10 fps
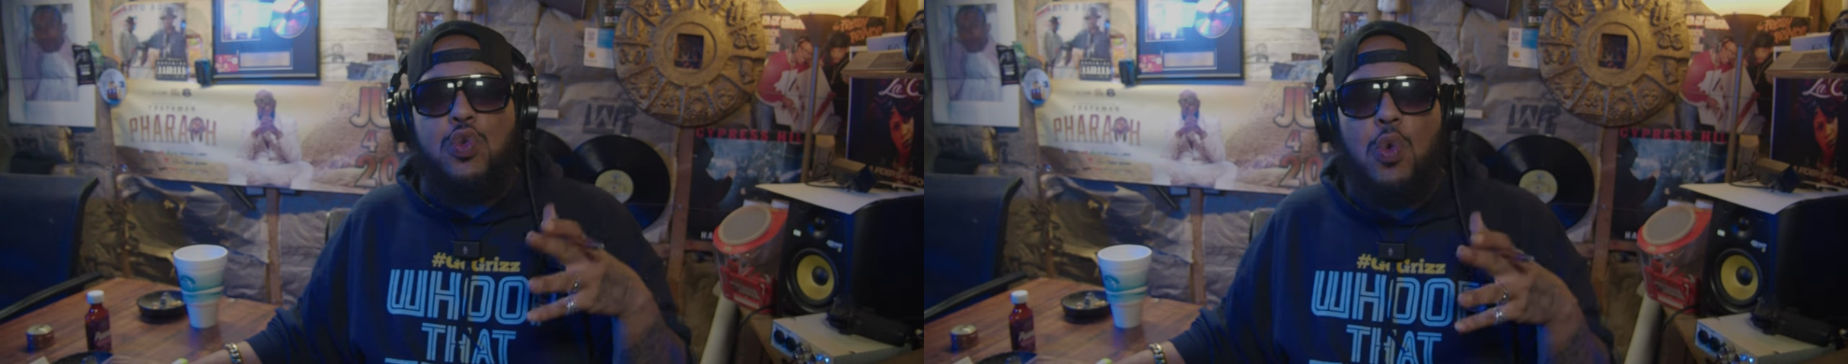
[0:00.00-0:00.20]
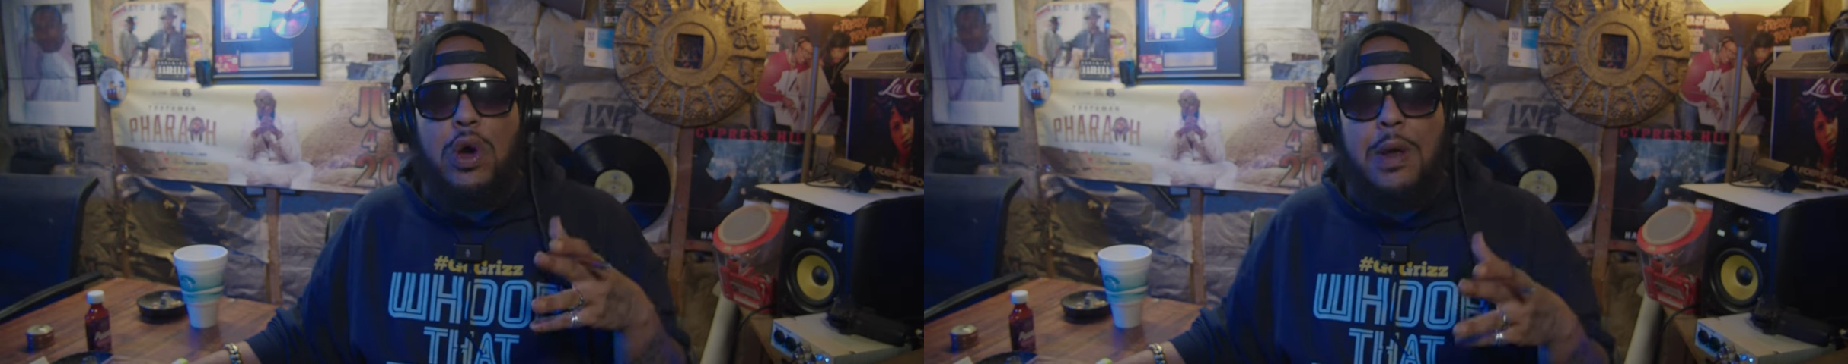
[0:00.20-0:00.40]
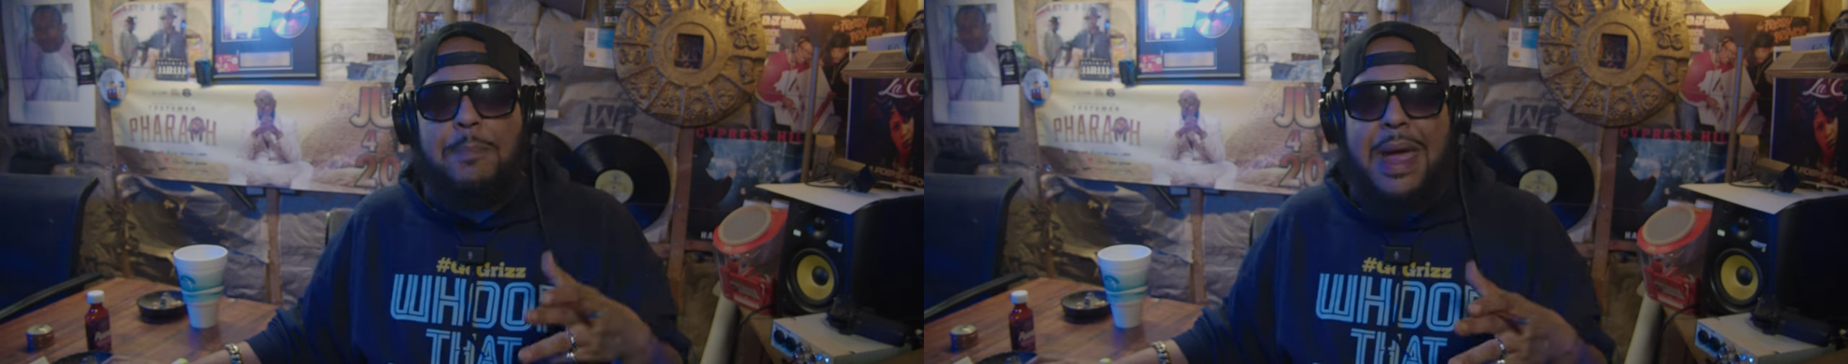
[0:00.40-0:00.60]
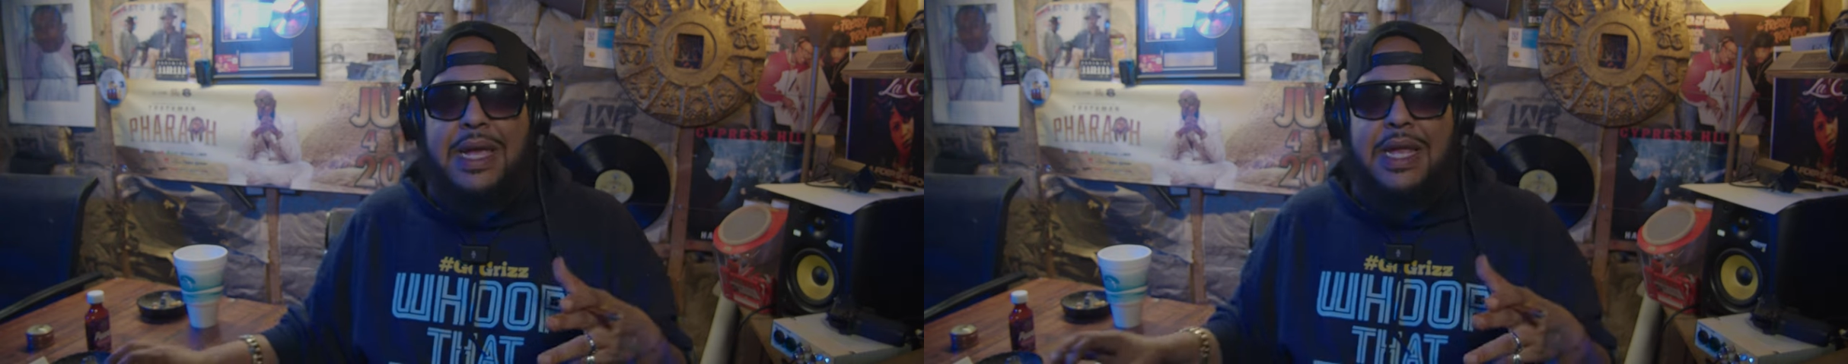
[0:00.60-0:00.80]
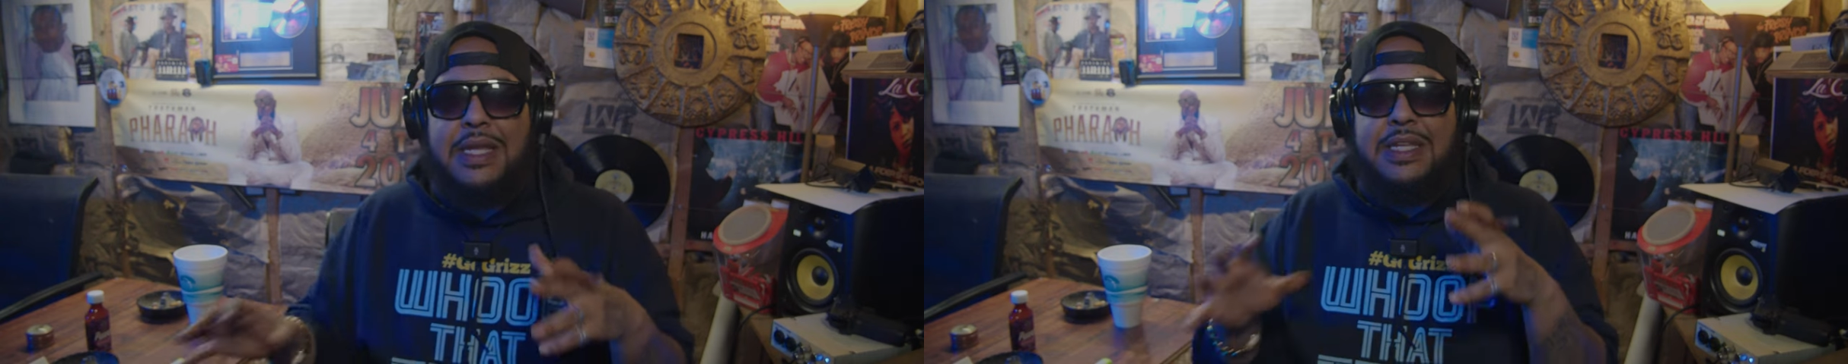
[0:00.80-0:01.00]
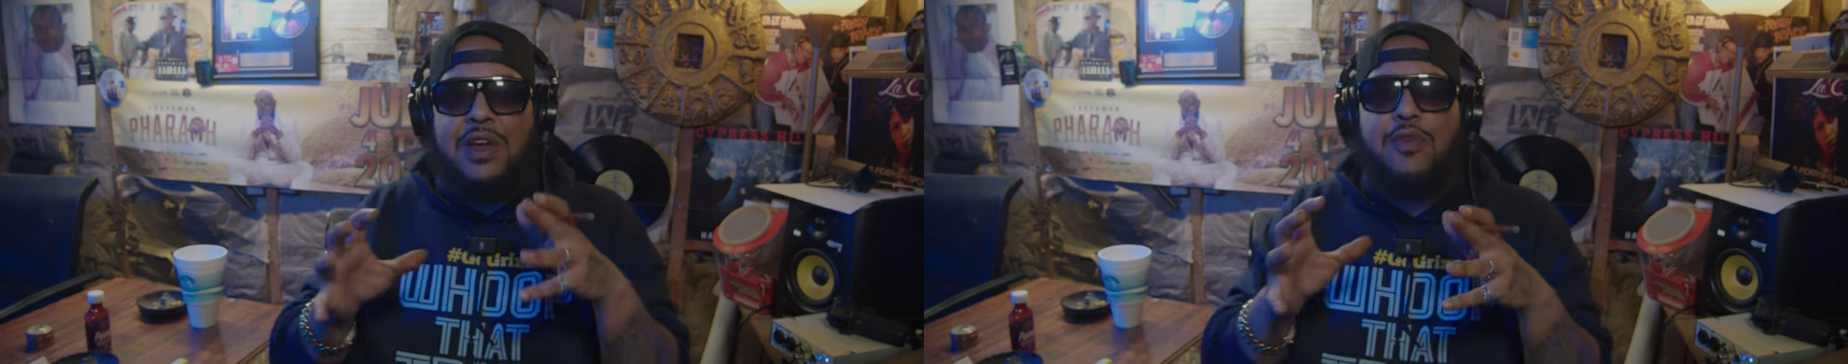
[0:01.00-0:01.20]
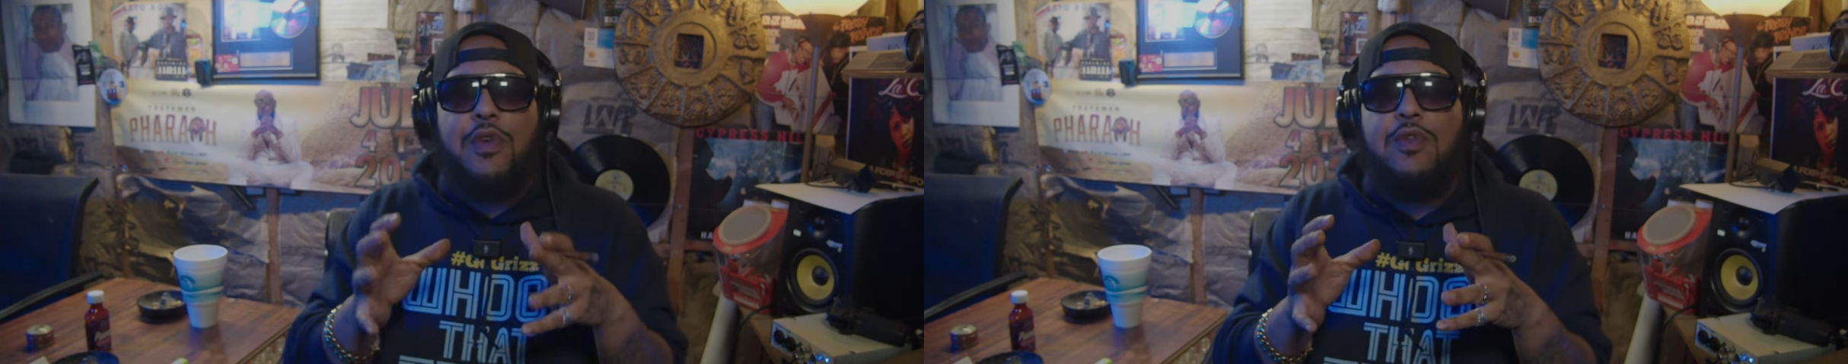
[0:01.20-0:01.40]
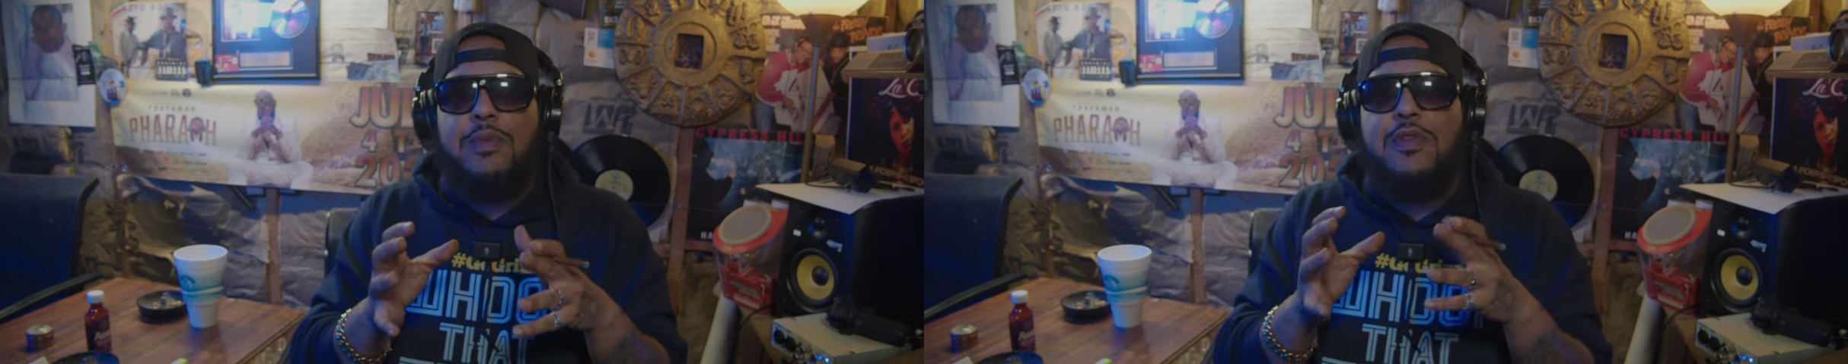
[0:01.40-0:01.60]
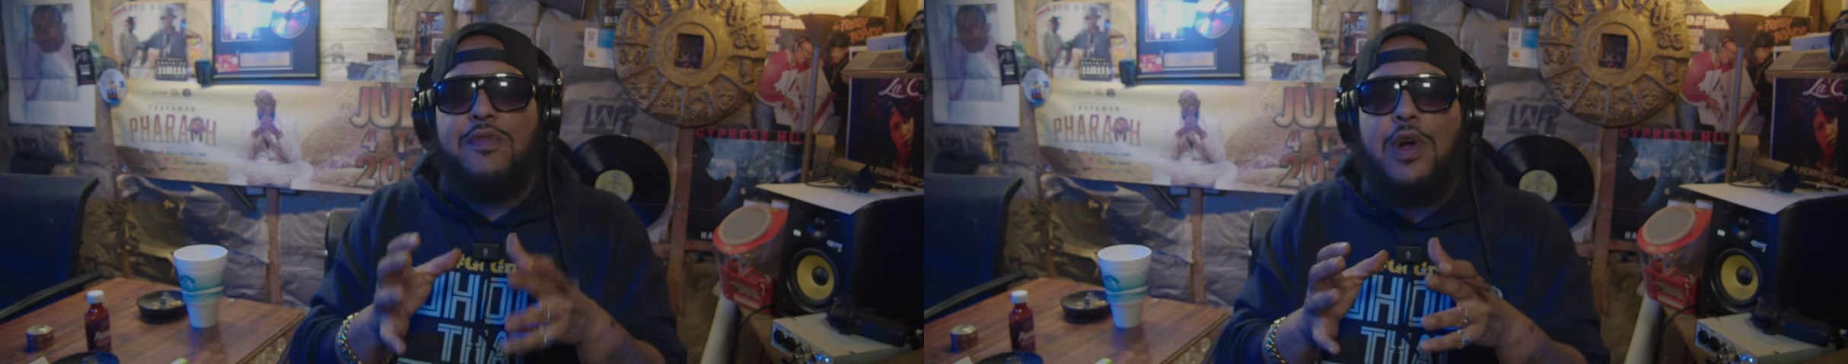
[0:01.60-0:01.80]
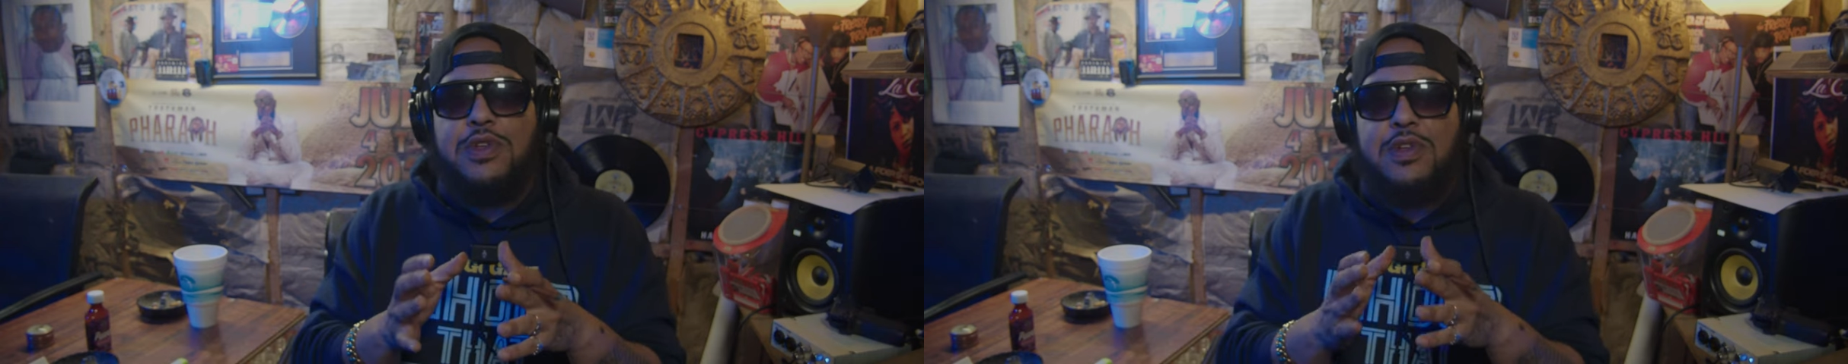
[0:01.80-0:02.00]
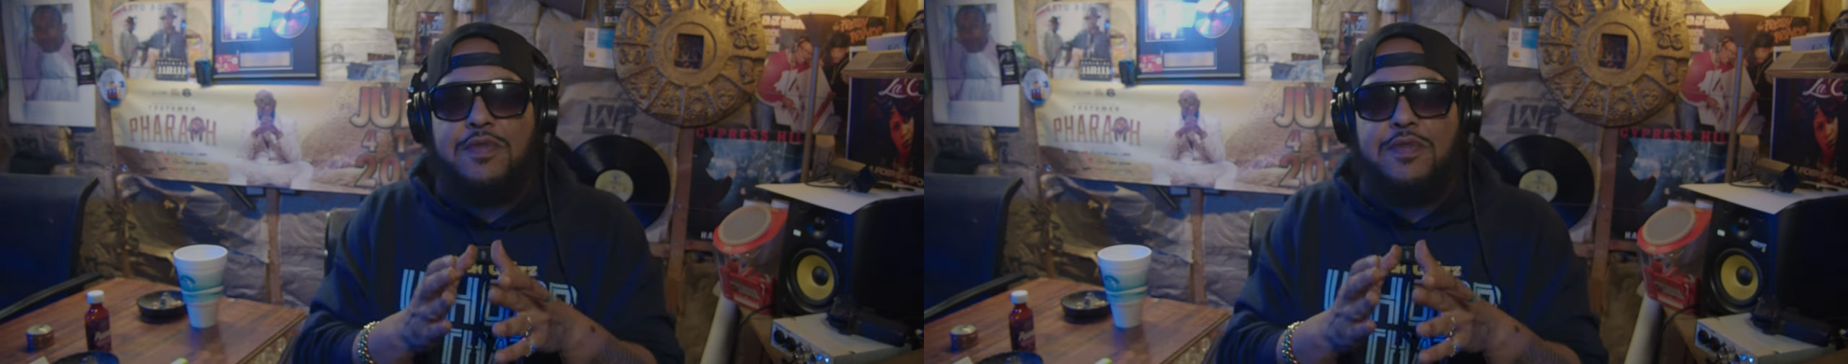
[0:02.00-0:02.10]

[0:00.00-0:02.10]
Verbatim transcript: want to make it different from the verse.